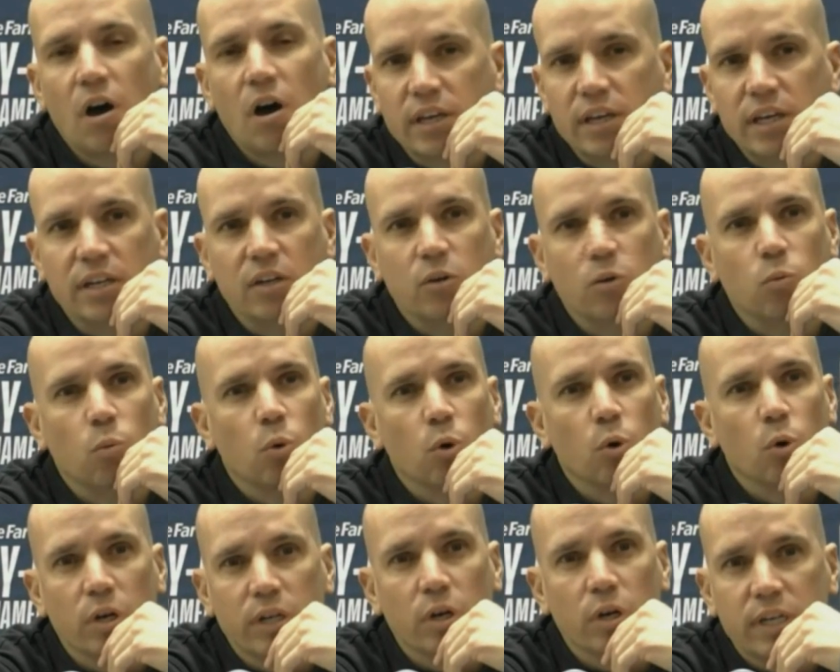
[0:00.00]
talking
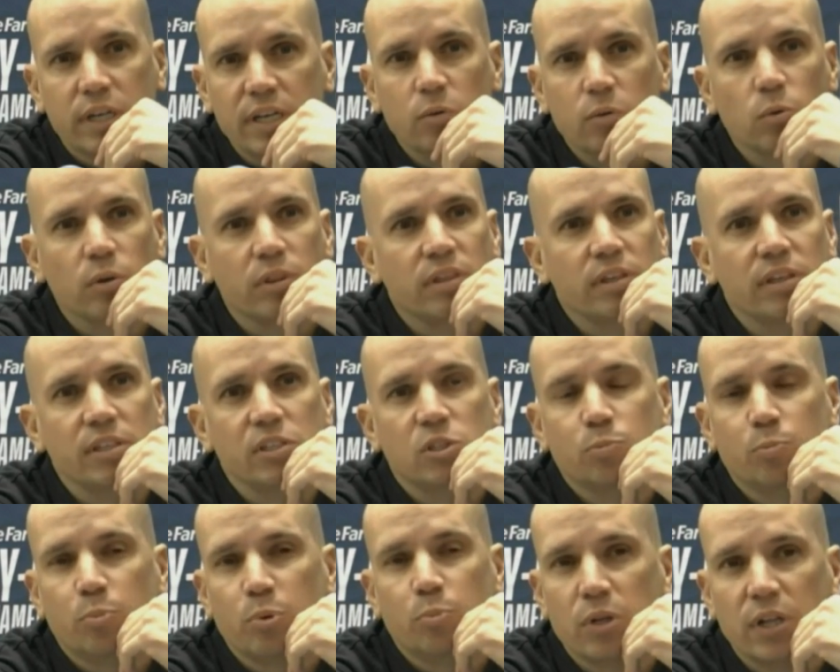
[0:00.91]
and working with
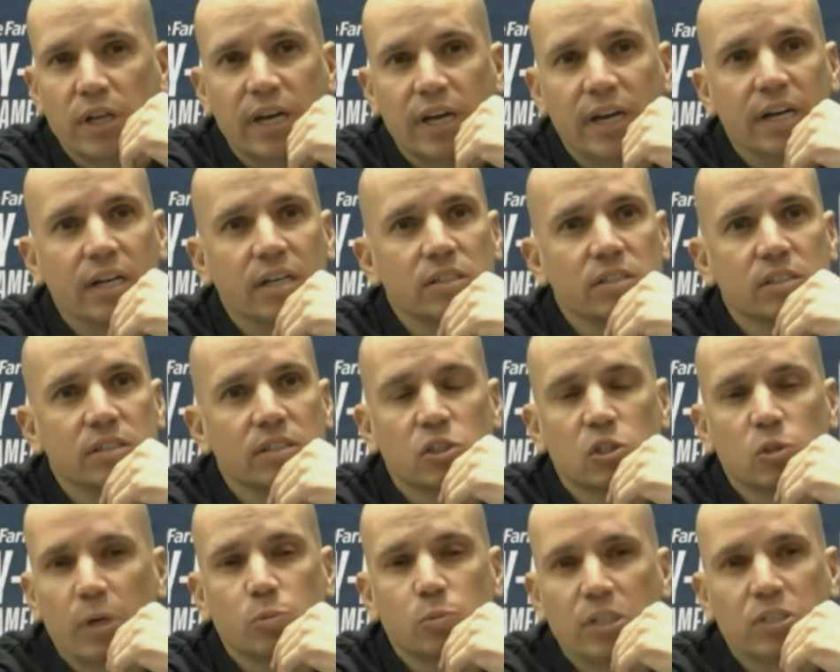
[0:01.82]
these players,
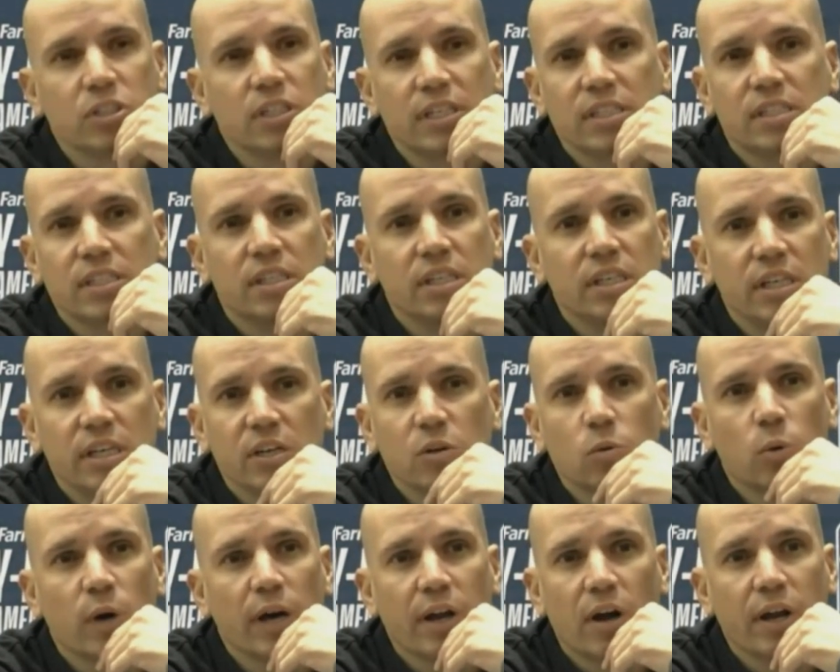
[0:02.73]
especially as the year
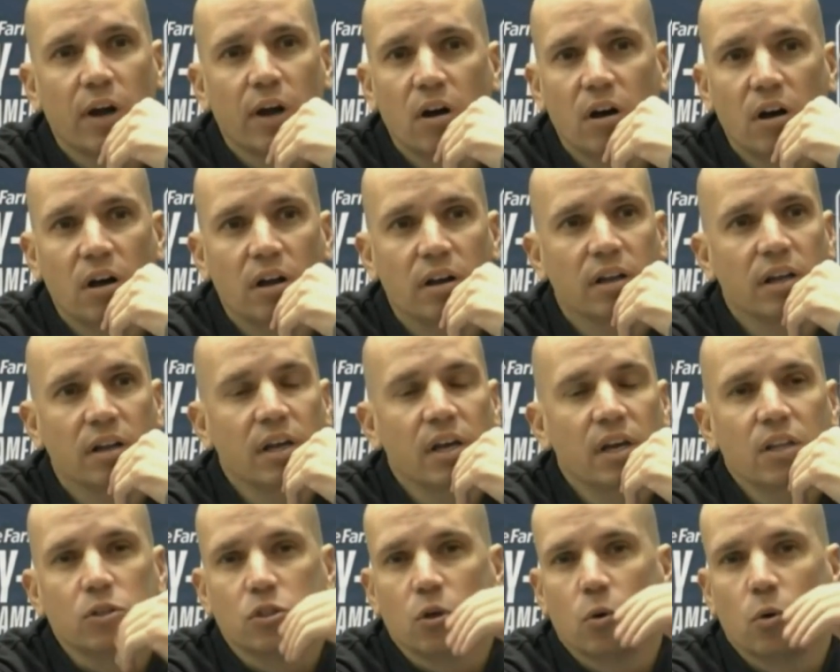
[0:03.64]
went on.
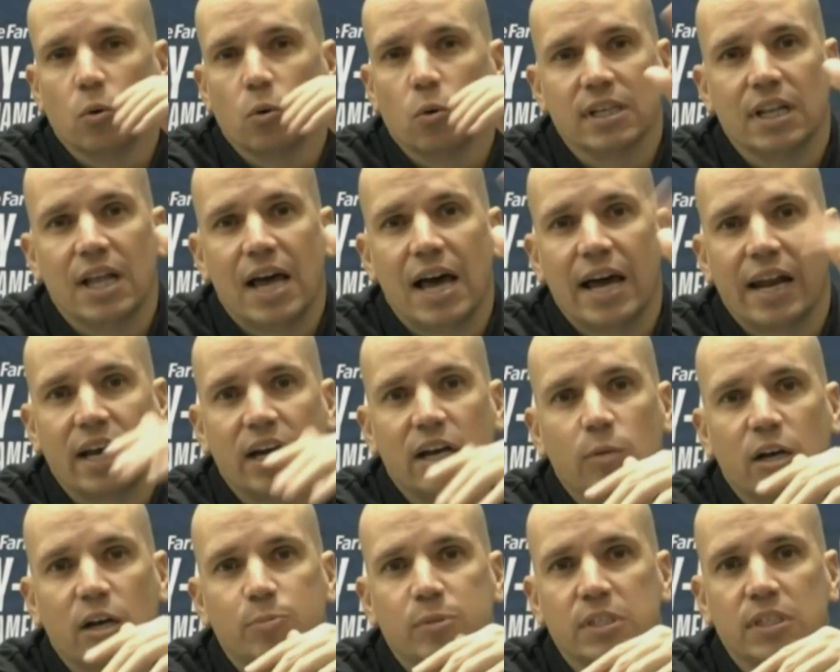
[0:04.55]
There's always a lot of
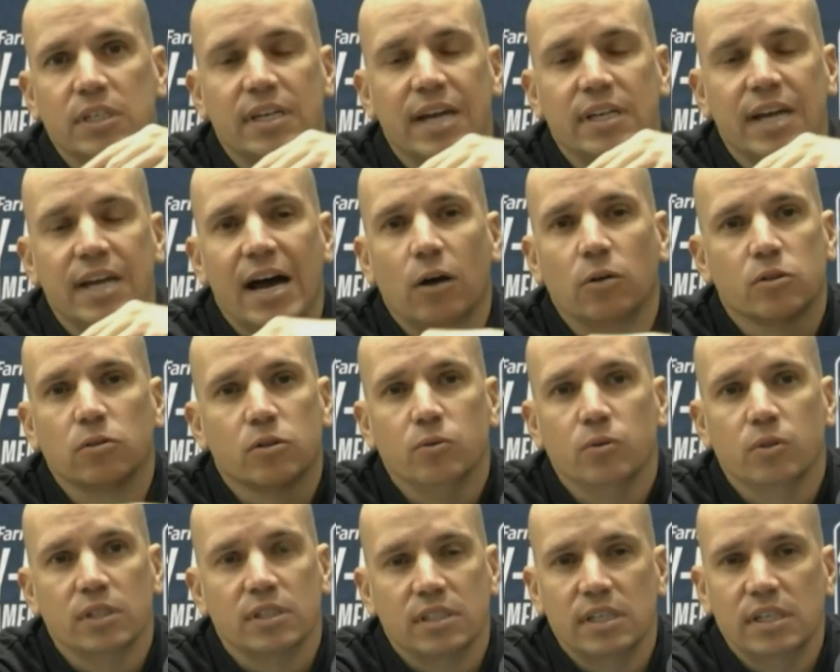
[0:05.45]
ups and downs through
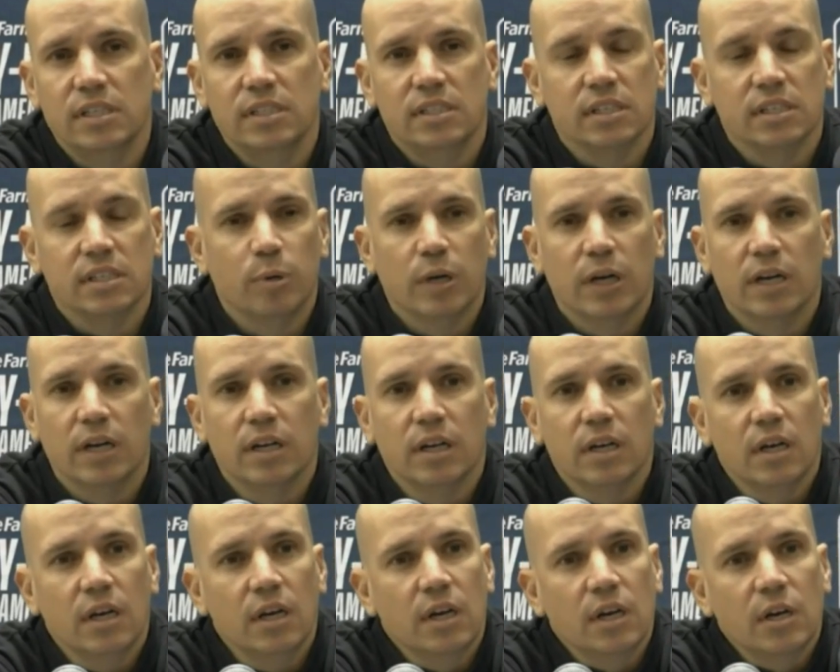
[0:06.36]
the season, but
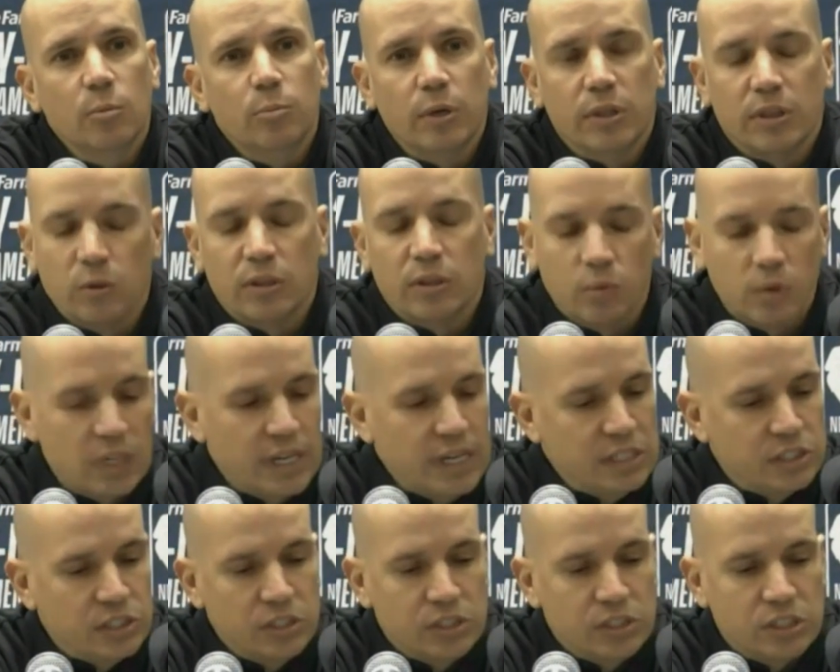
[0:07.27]
but the
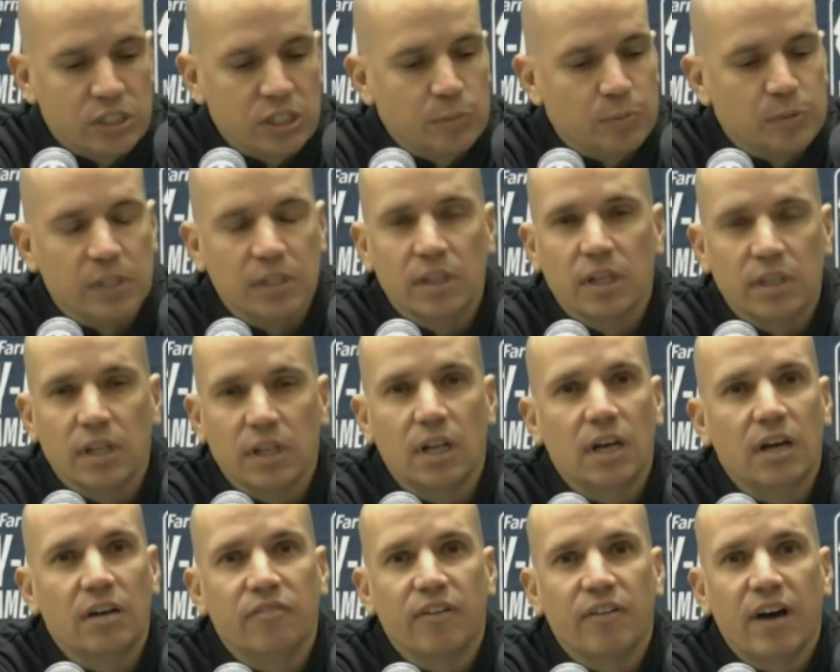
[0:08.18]
relationships and the
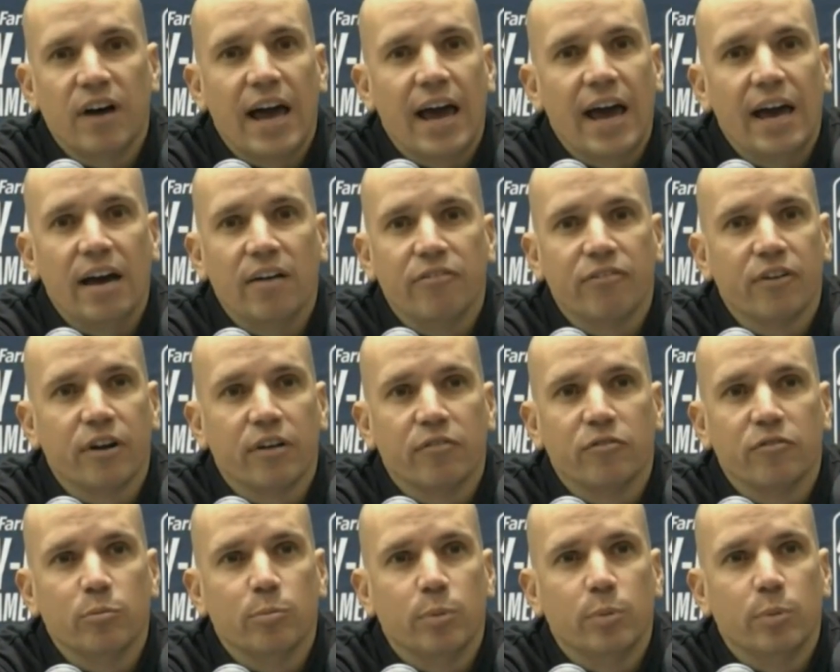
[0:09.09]
love I have for
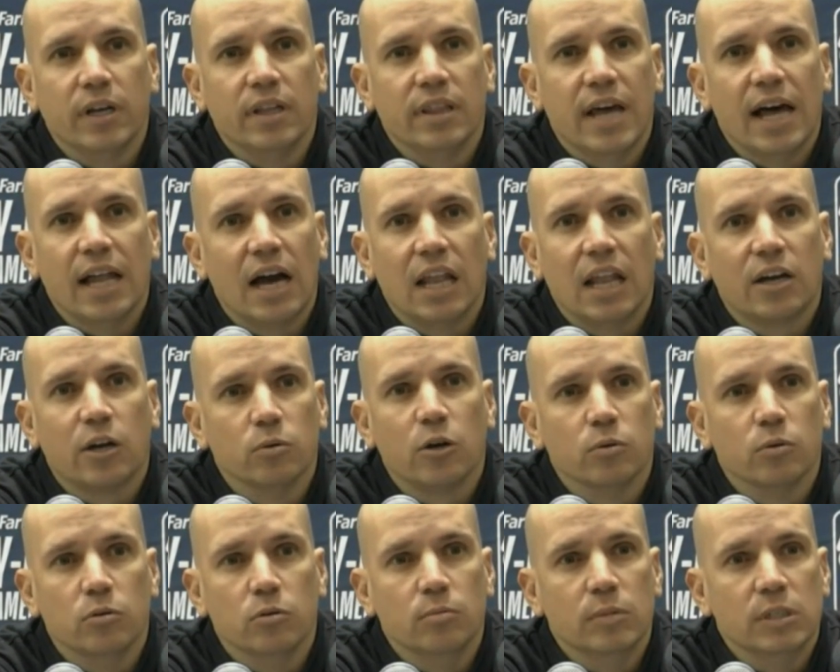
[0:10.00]
everybody in that locker
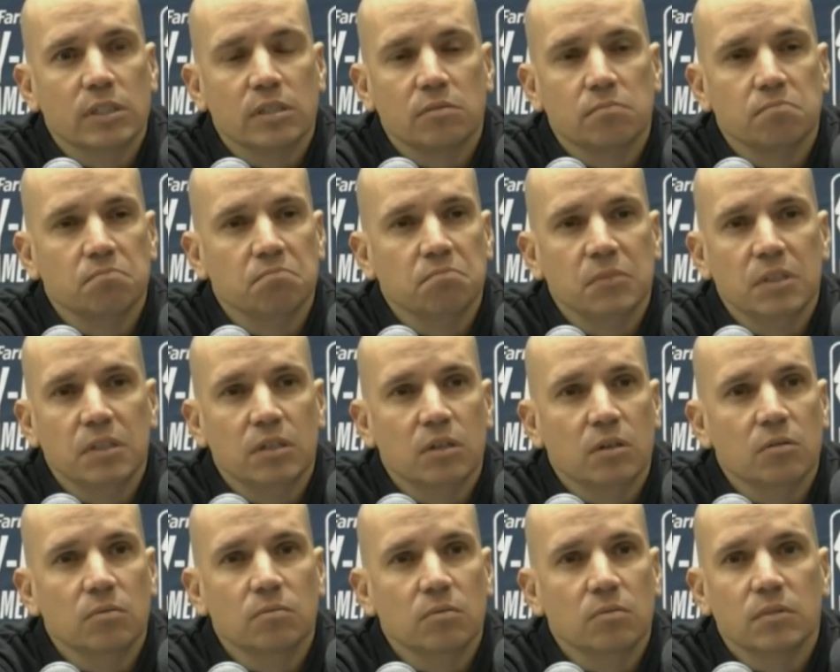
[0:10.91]
room is, you
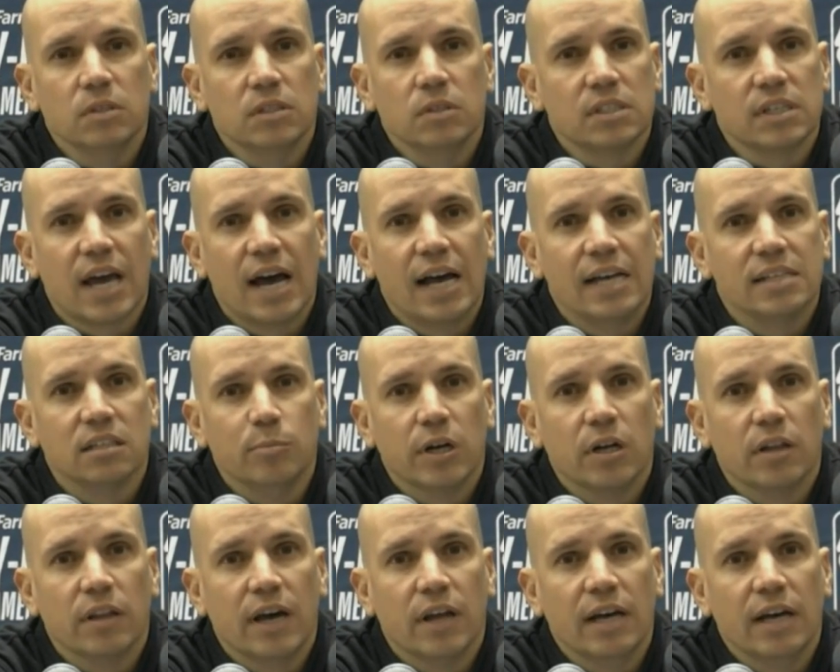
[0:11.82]
know, the sky's the
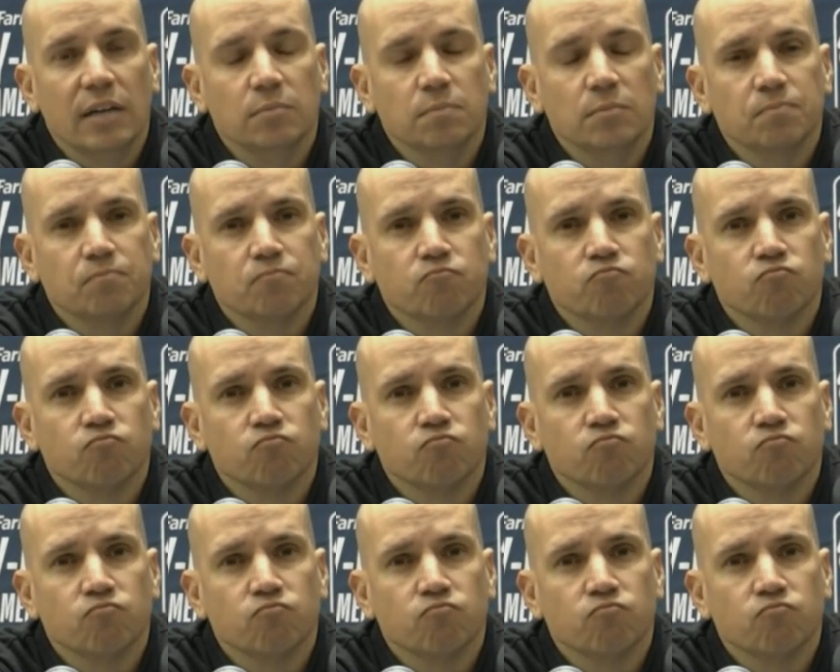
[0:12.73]
limit on that.